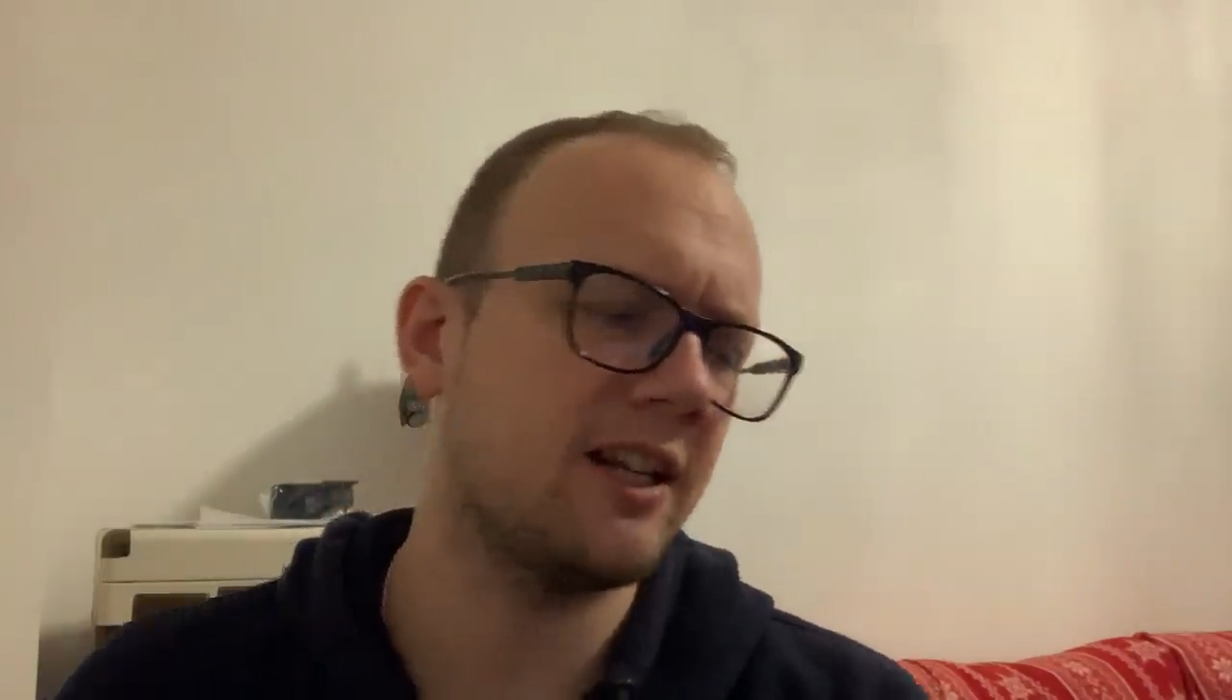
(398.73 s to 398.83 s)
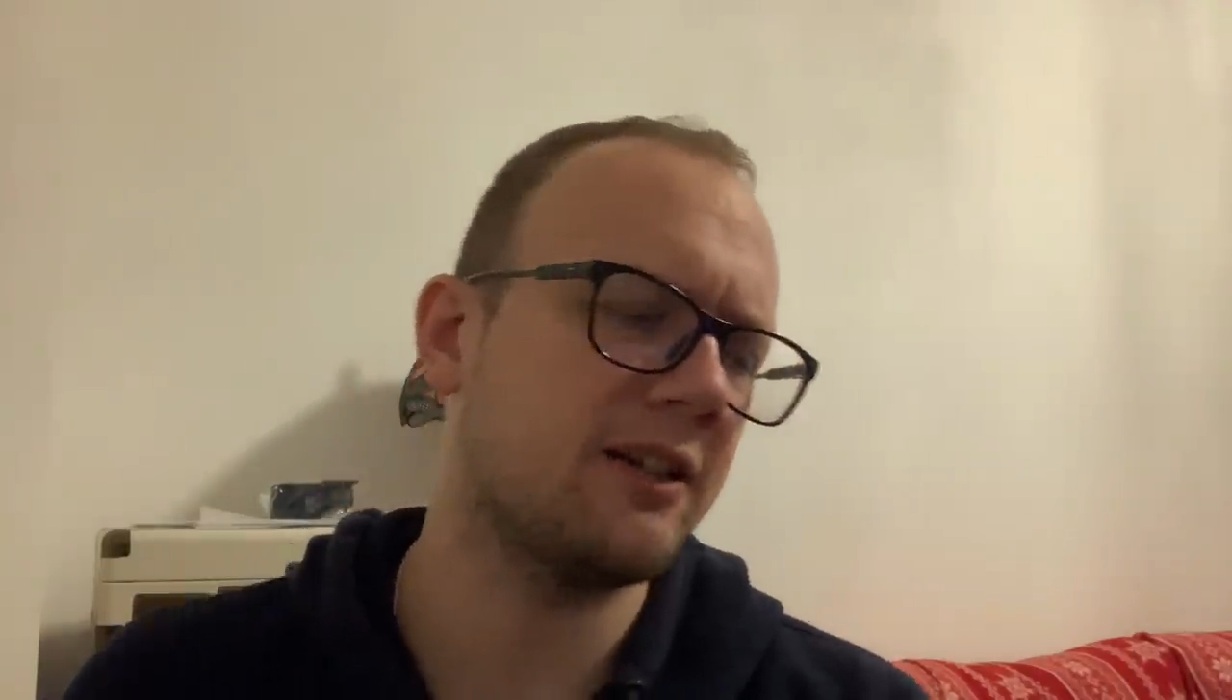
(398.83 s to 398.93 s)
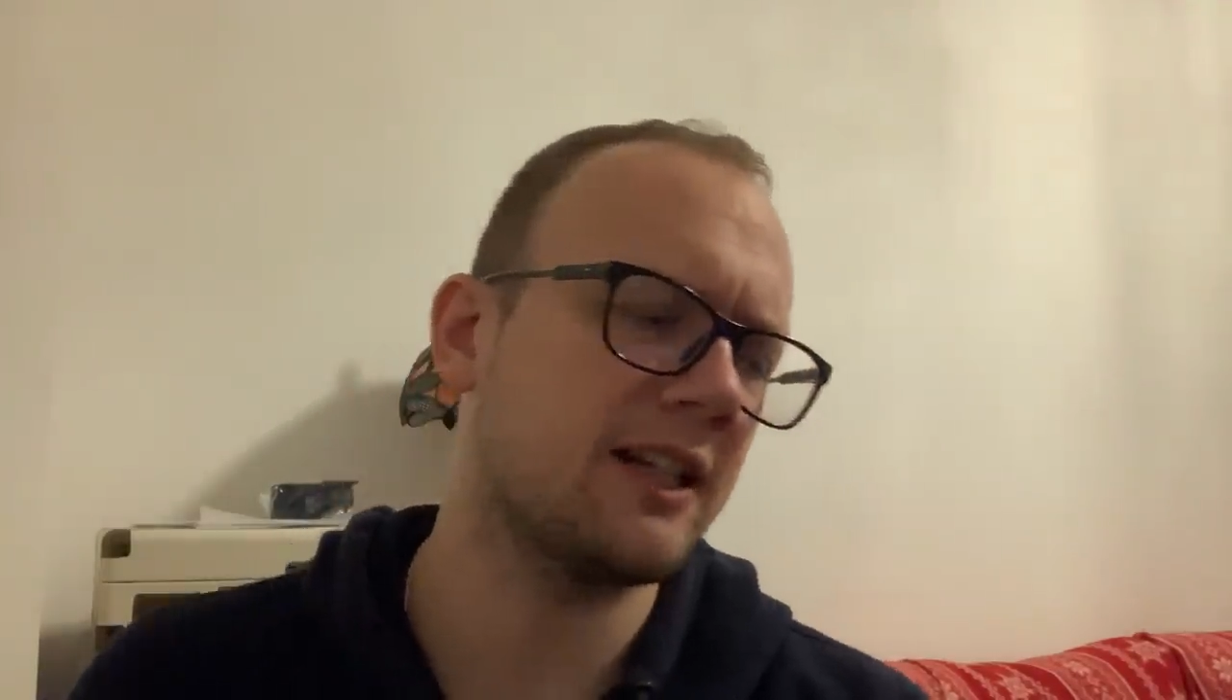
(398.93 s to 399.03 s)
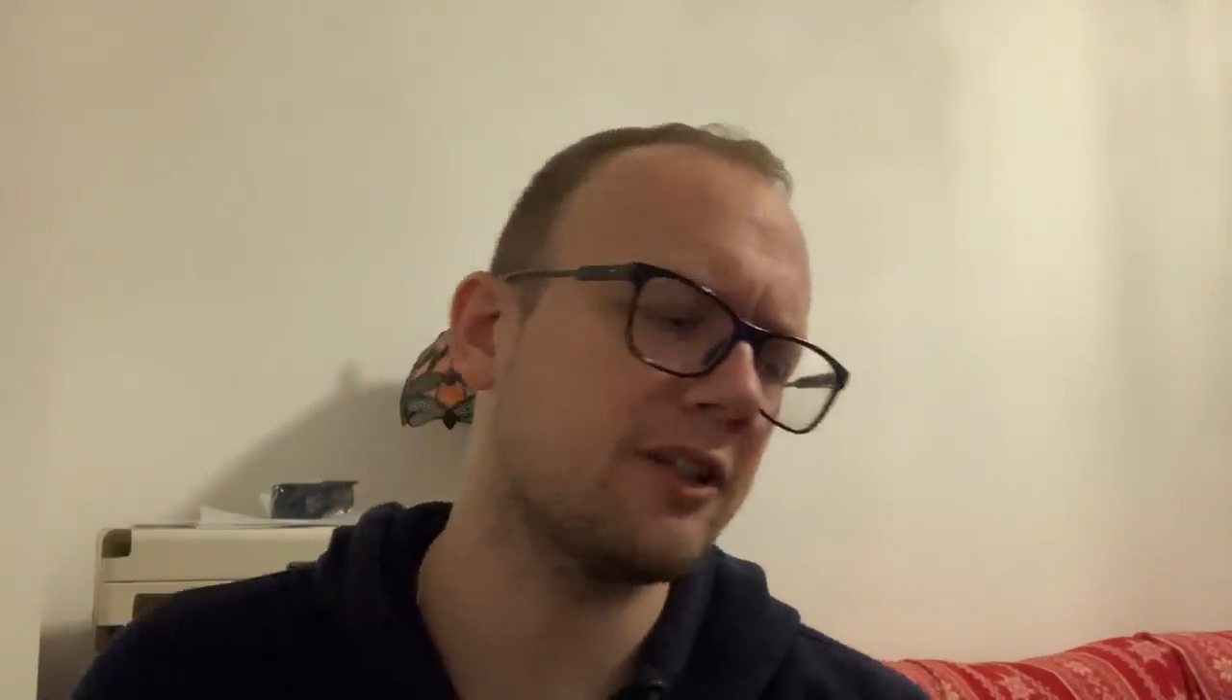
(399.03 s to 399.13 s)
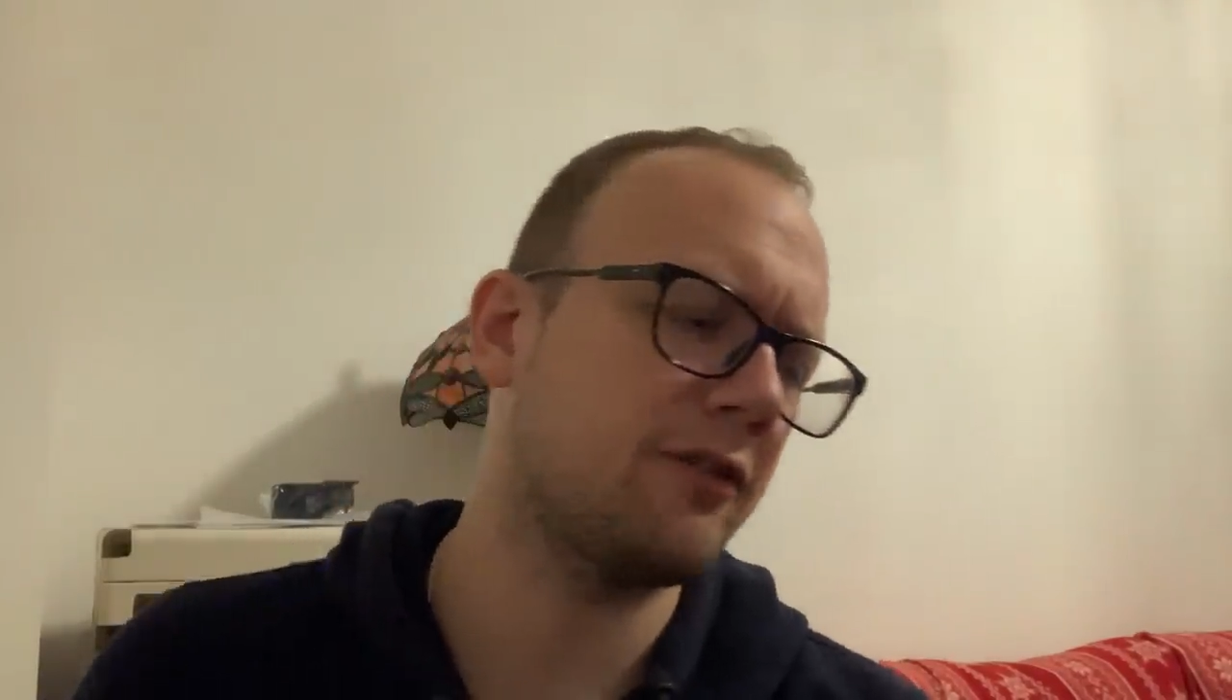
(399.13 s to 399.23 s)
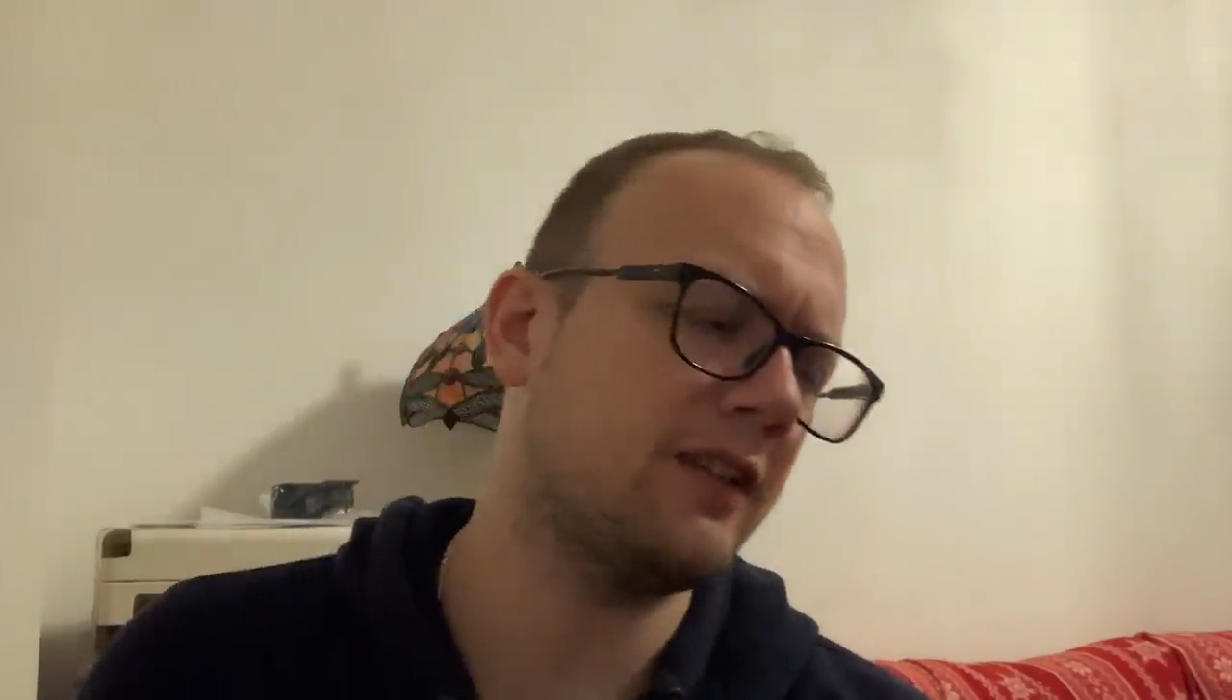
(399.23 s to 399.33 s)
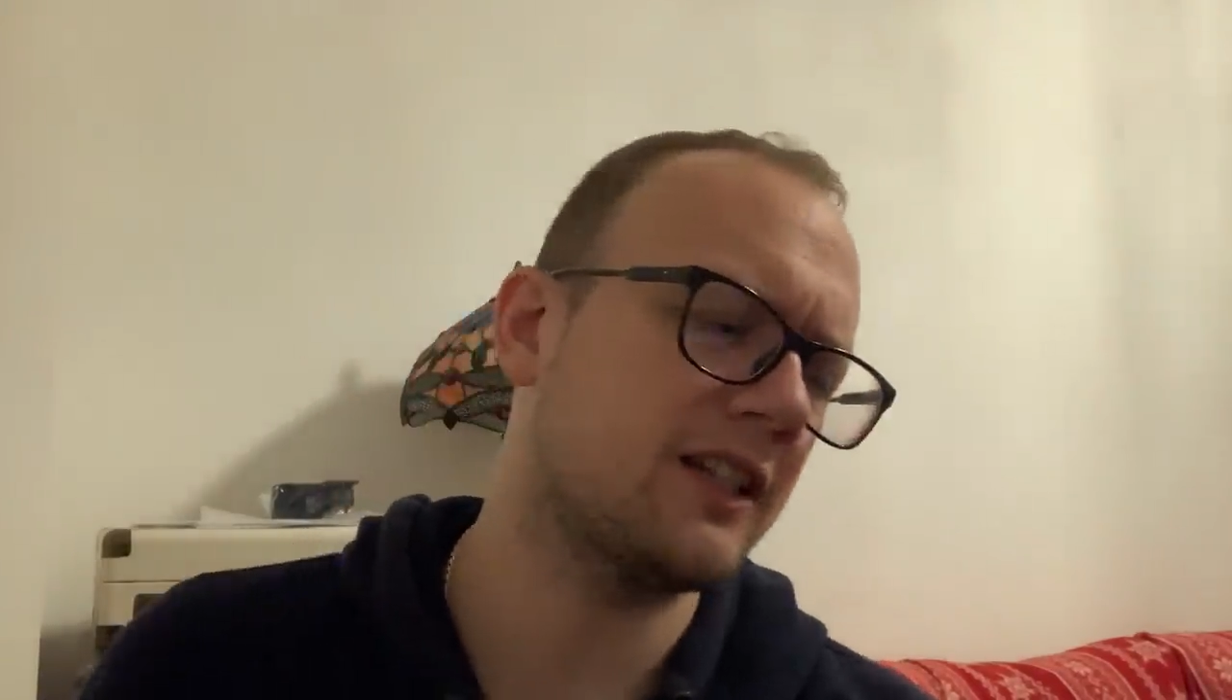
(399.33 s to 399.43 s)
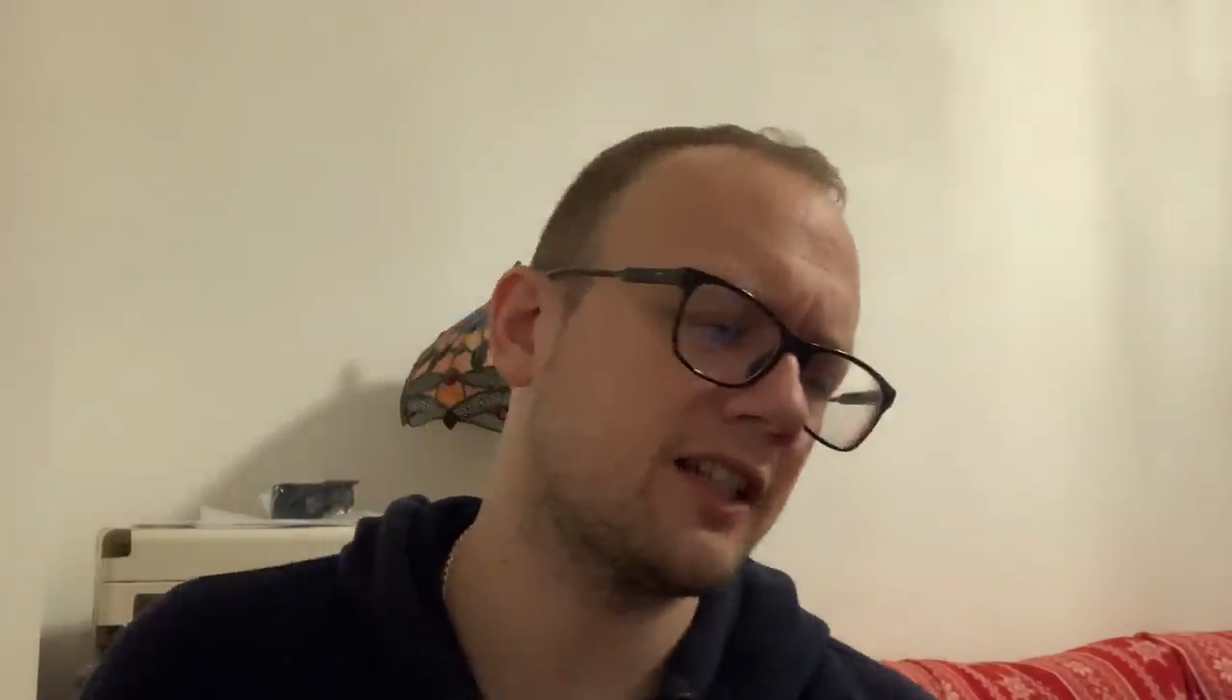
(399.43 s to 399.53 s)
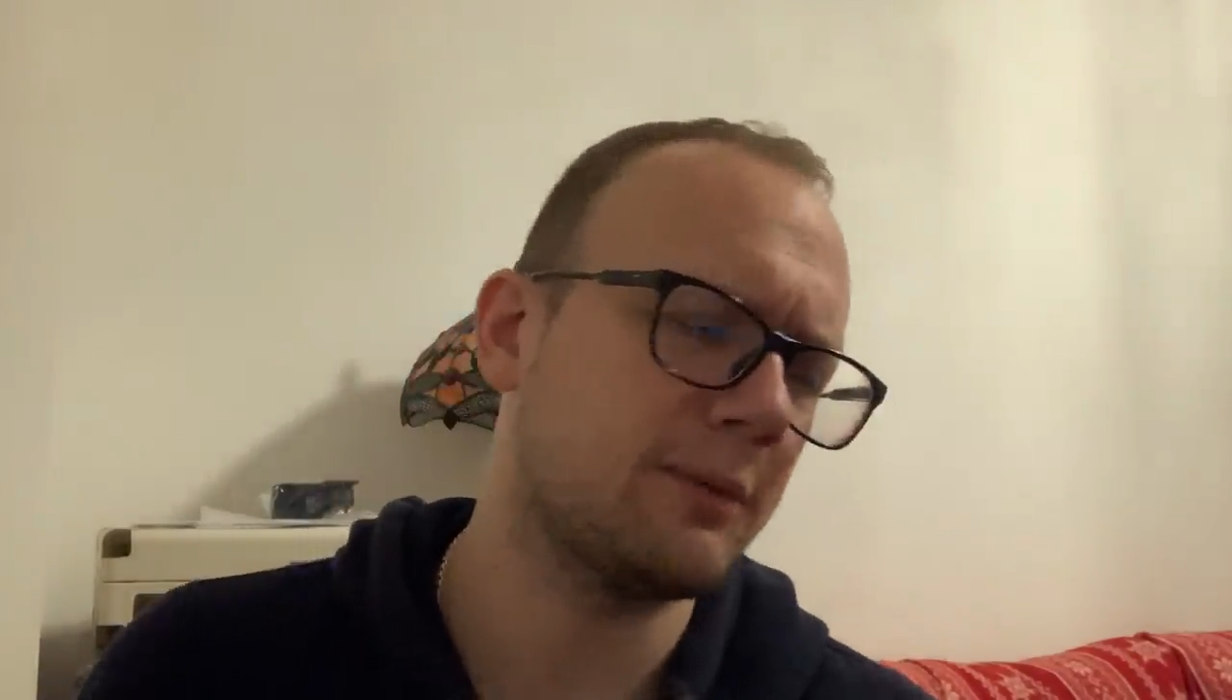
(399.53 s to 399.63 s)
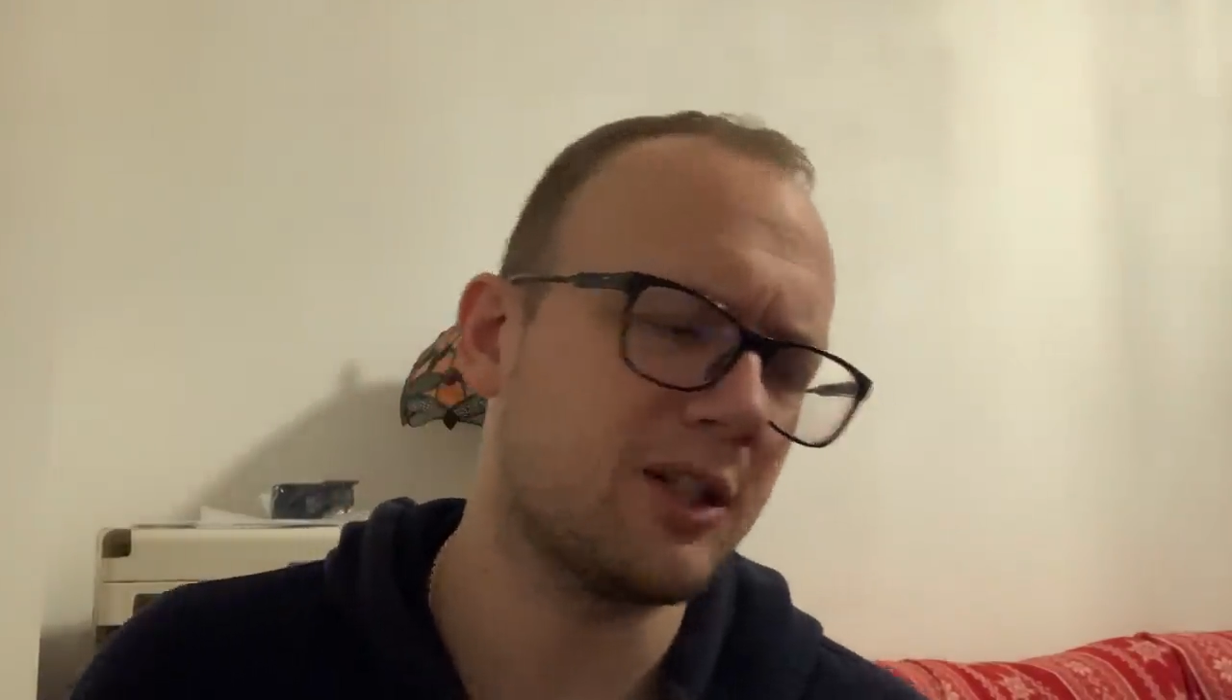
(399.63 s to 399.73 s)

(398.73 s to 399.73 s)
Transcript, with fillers: knows how to fix it.